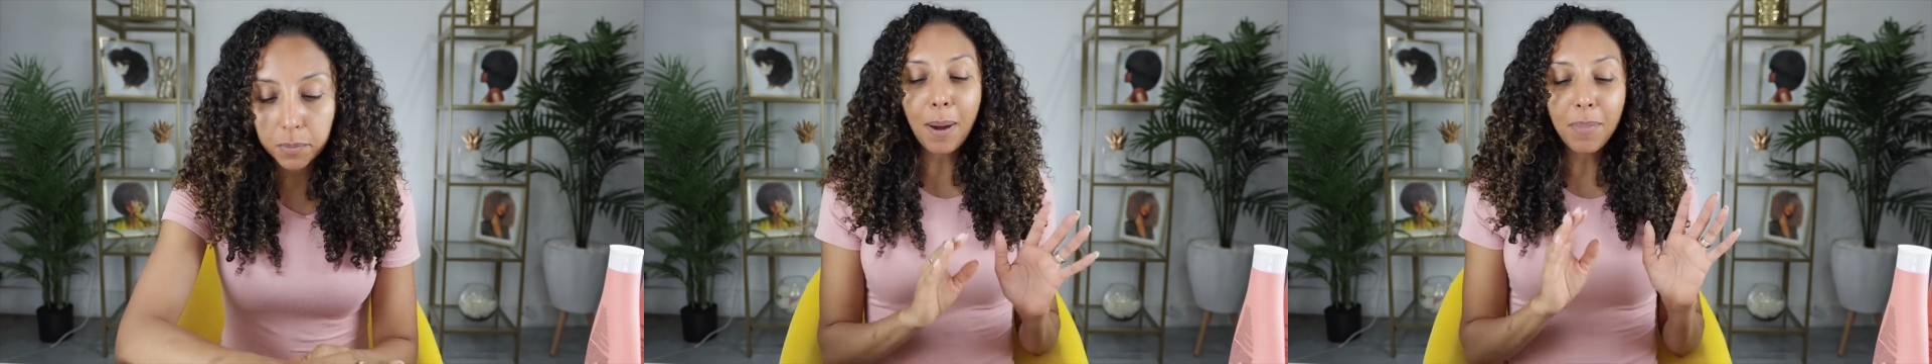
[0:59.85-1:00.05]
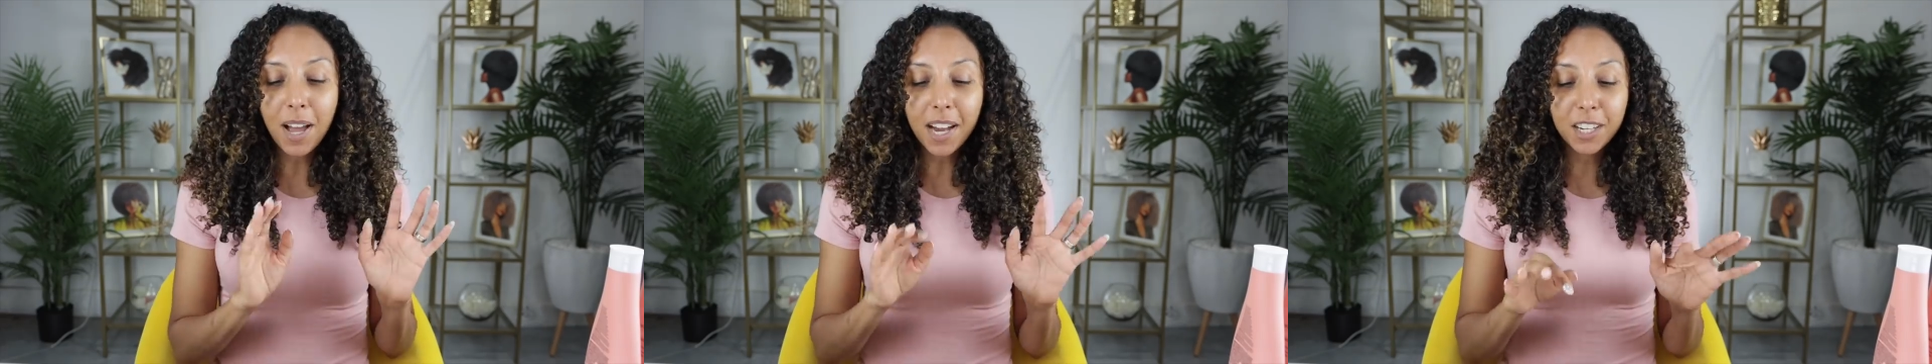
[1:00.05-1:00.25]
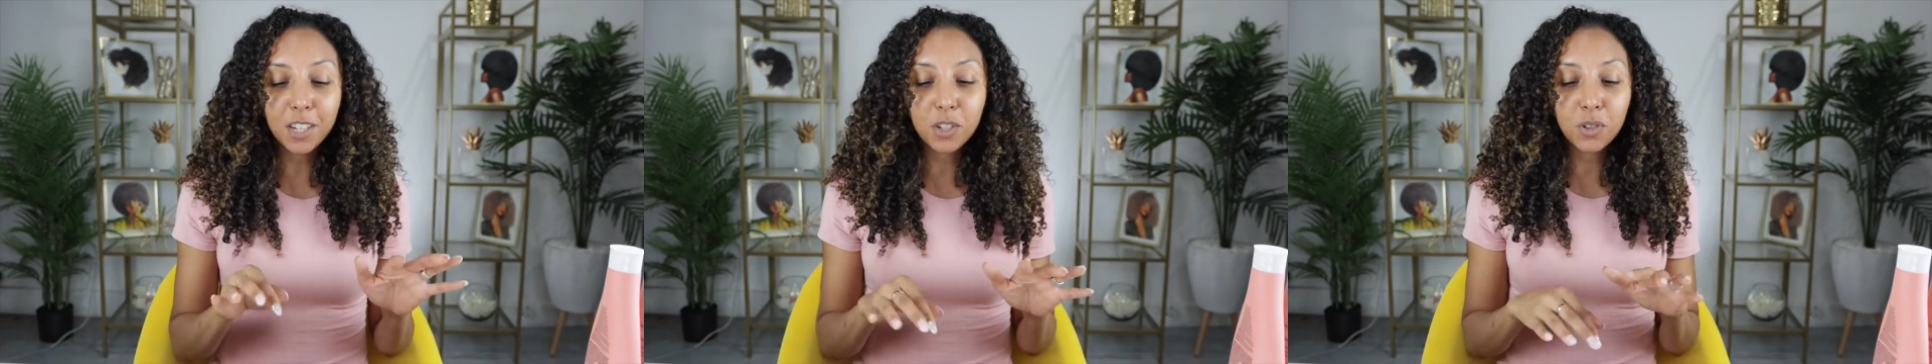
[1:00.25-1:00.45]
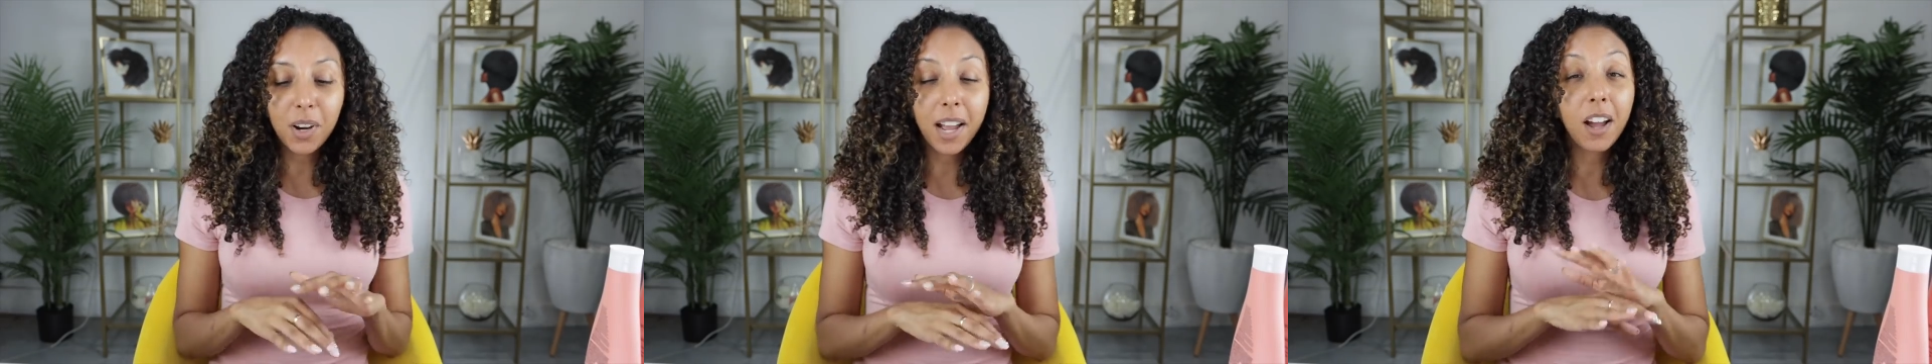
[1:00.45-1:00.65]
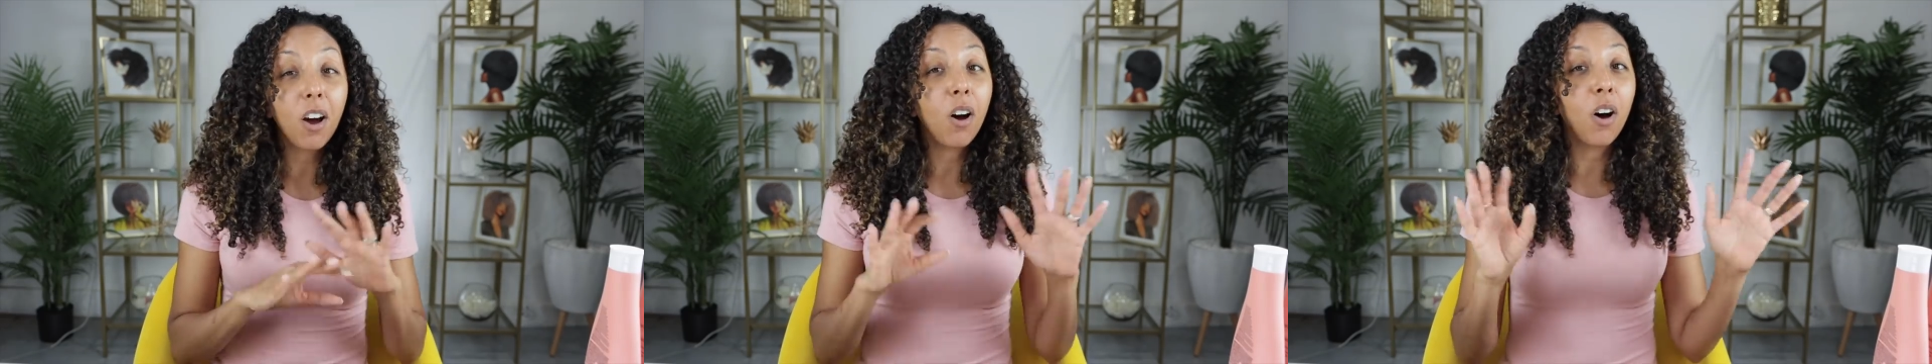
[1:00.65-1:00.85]
I'm not gonna
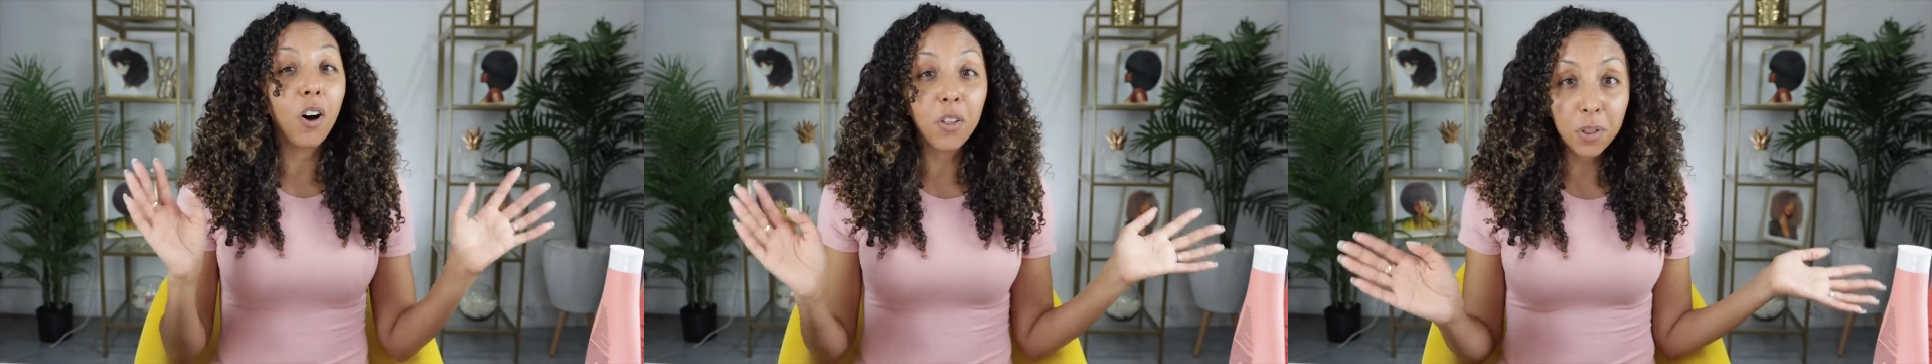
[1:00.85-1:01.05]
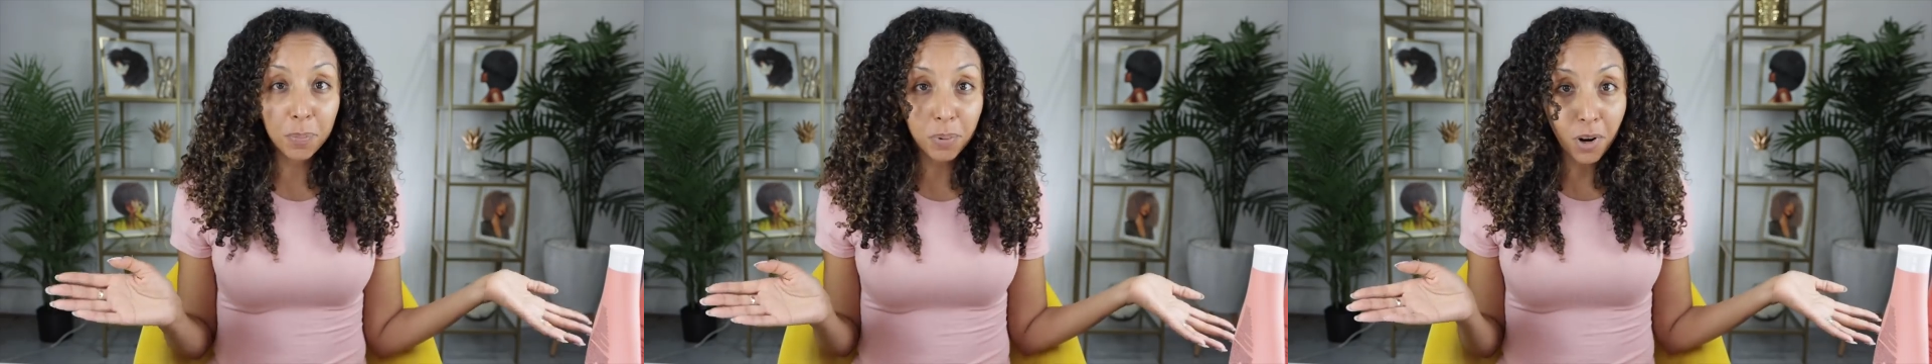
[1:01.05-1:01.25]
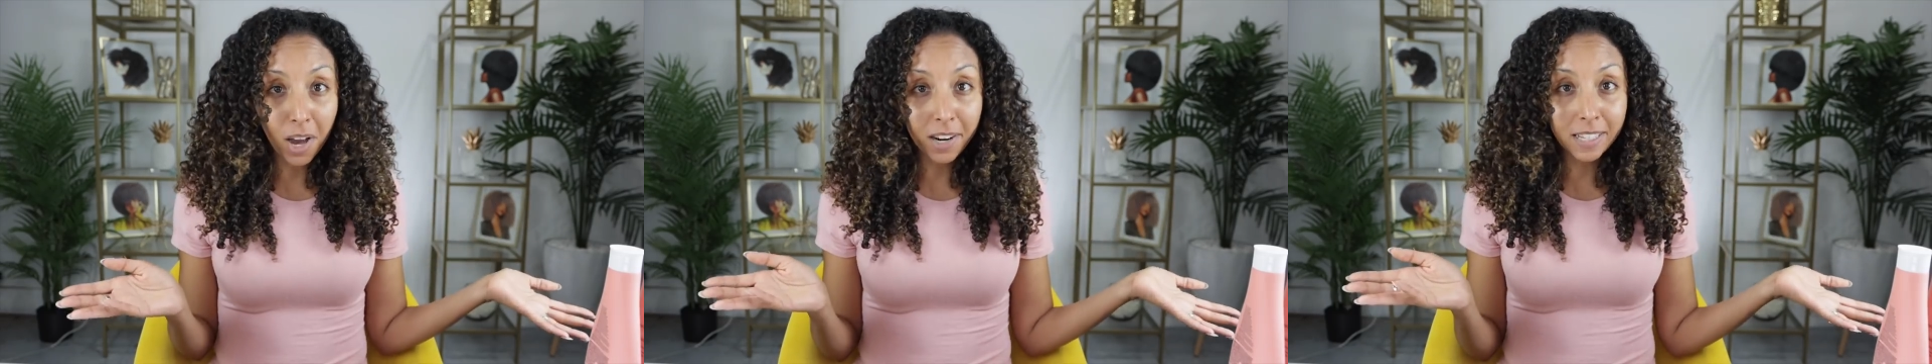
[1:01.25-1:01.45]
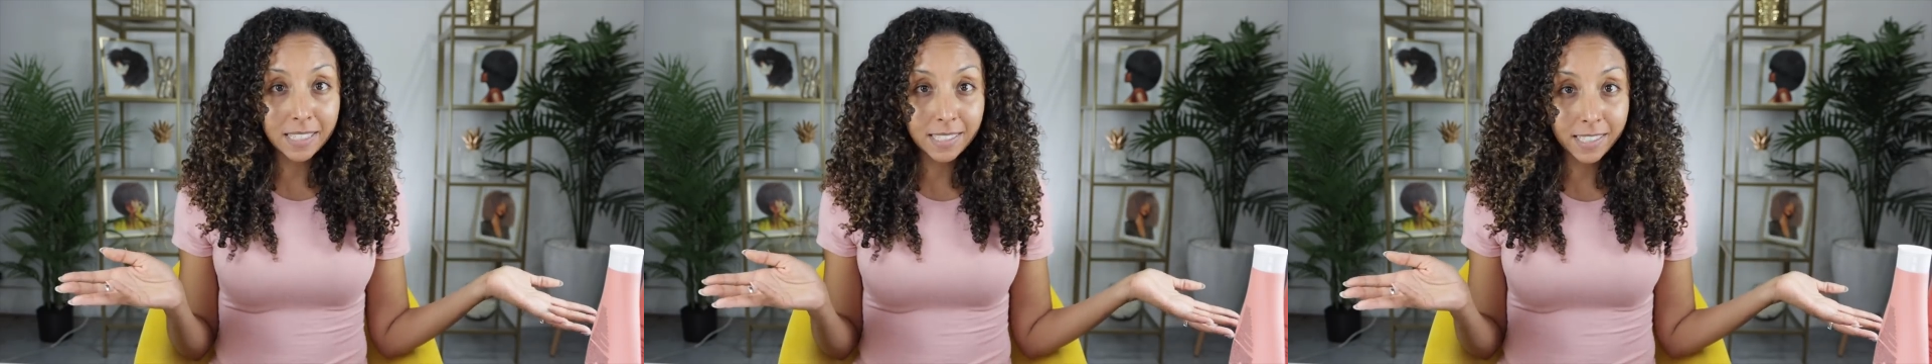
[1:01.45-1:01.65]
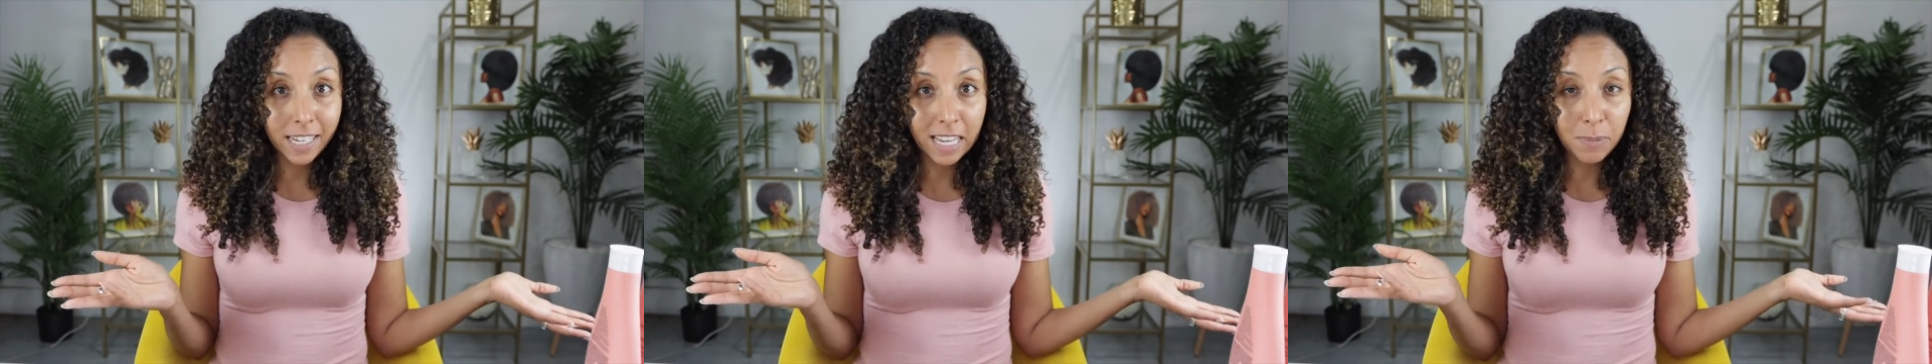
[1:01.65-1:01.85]
try all the
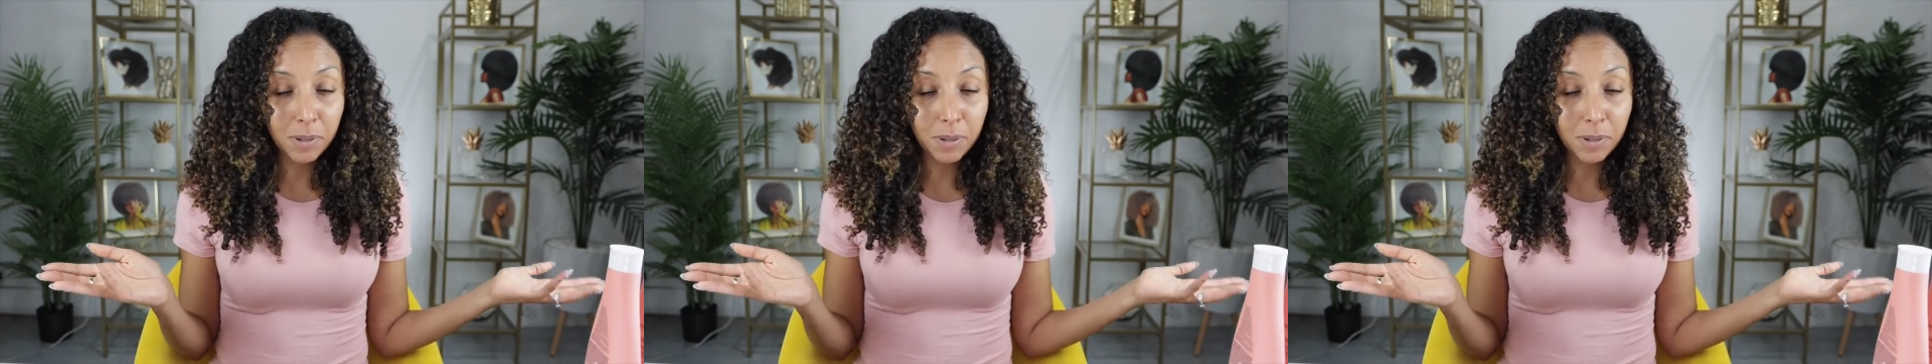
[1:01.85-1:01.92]
products today